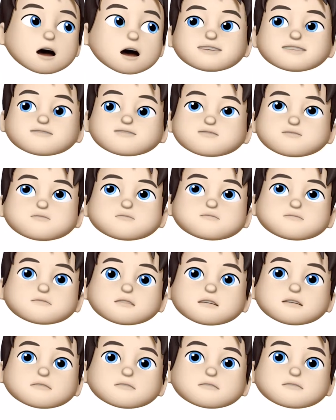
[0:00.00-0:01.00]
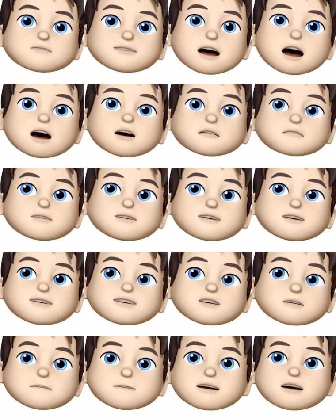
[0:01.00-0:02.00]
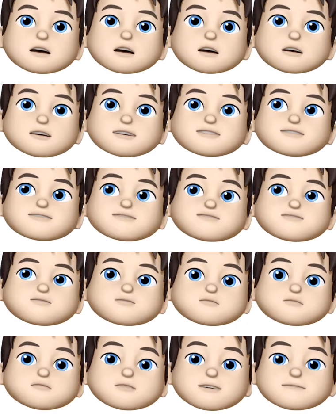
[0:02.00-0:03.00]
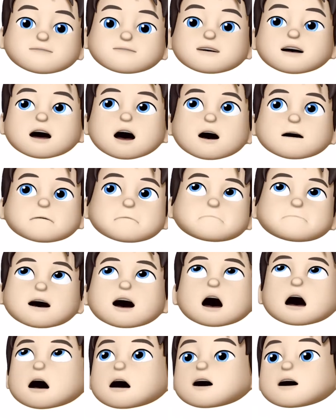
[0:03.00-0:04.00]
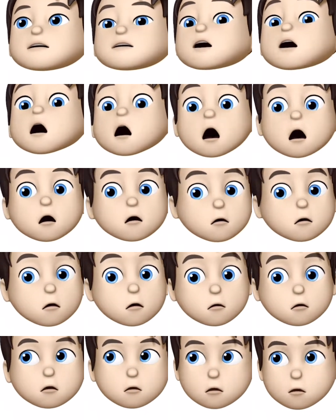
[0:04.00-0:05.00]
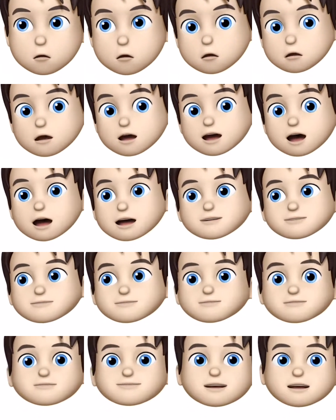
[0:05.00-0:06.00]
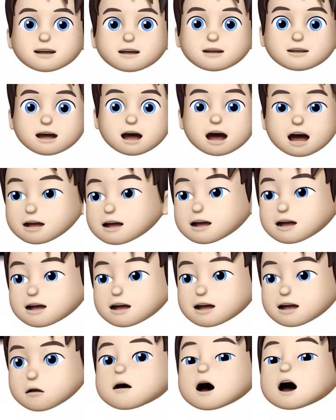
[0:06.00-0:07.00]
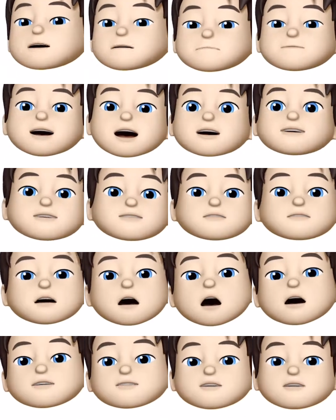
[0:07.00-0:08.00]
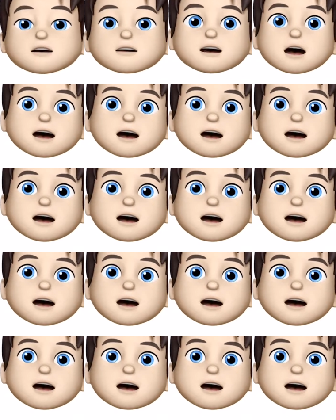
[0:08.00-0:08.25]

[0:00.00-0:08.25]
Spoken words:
Scroll down a little bit on the script that I made. Ooh, did I see that? No, I meant nothing at